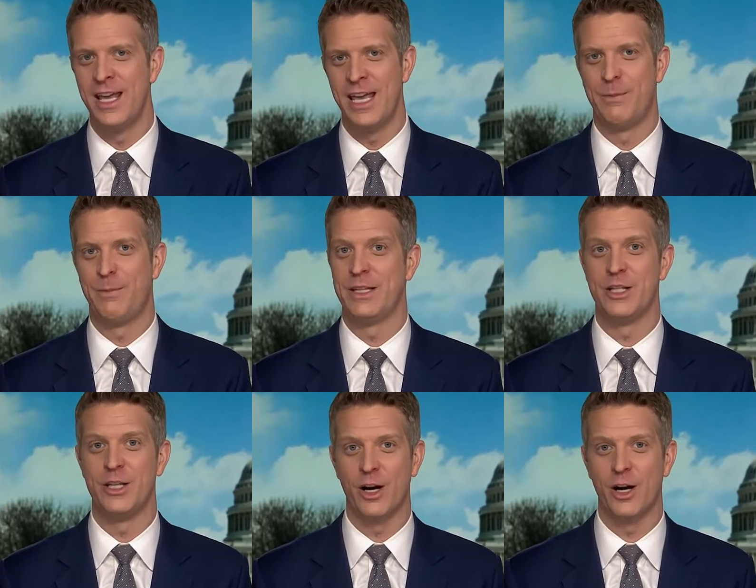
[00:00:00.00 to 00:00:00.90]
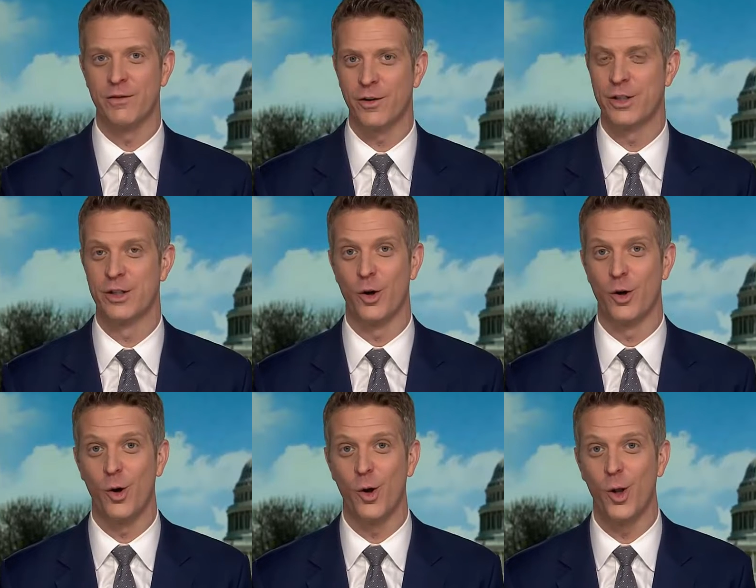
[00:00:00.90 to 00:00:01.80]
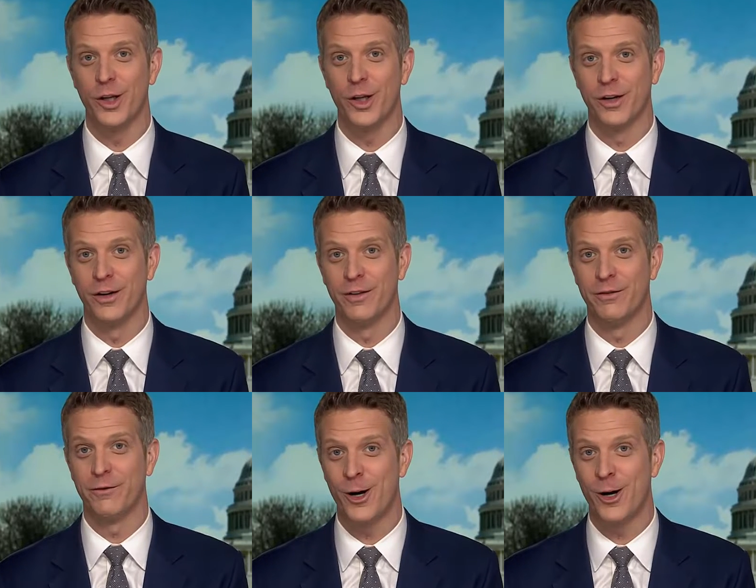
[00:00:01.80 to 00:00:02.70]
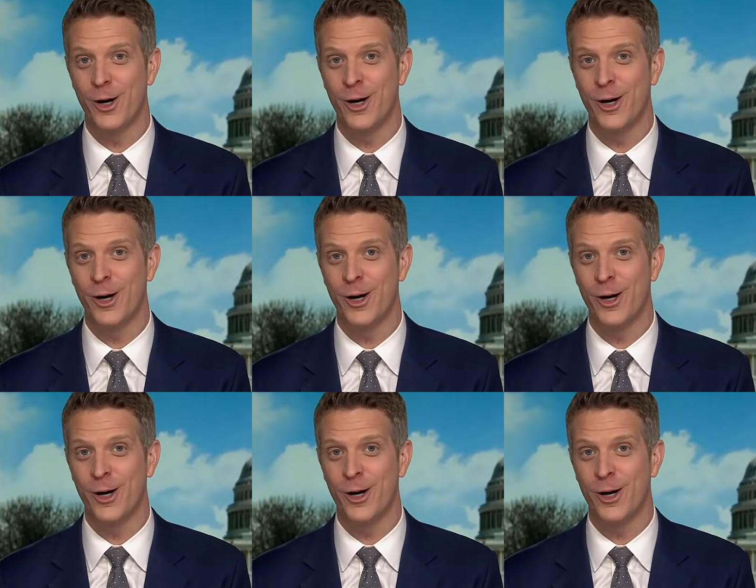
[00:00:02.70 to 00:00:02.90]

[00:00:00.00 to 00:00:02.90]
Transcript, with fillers: It pits young versus old, a former intern